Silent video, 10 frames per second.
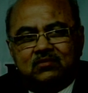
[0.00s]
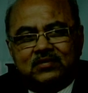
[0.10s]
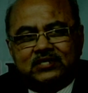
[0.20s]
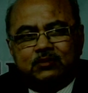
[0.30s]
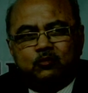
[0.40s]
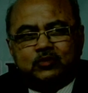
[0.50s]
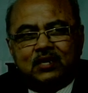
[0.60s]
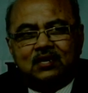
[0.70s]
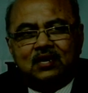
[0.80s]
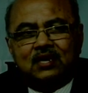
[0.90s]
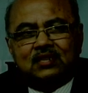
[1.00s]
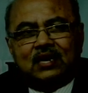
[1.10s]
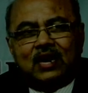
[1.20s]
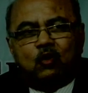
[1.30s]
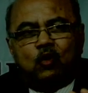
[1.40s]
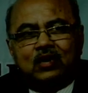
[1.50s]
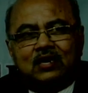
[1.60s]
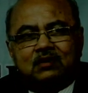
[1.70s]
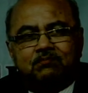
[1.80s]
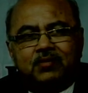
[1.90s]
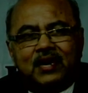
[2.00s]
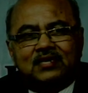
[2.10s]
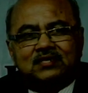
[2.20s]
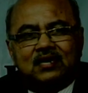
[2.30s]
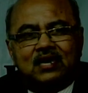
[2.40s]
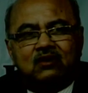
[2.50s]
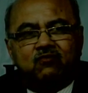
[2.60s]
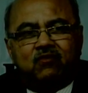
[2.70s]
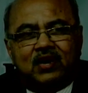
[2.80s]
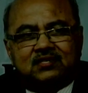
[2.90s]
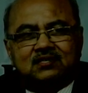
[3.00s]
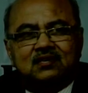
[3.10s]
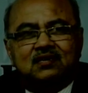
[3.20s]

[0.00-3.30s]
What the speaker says: distribution, then I call it best and worst.